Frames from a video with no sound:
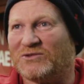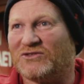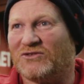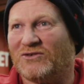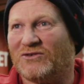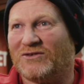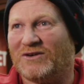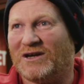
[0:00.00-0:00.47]

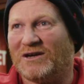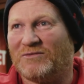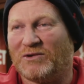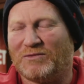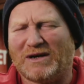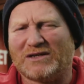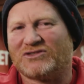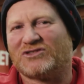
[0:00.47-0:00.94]
So
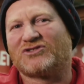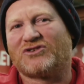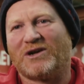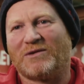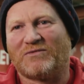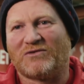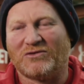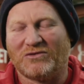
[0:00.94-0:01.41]
we managed to
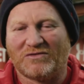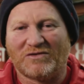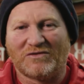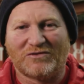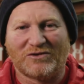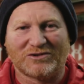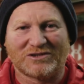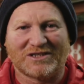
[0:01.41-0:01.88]
scrape through for
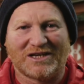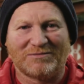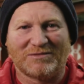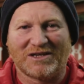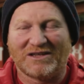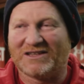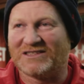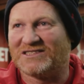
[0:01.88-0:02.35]
the first
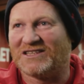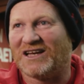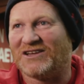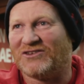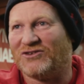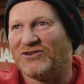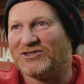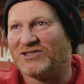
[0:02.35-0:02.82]
time in, I think it's
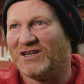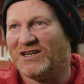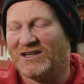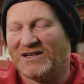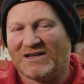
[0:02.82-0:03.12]
10 years.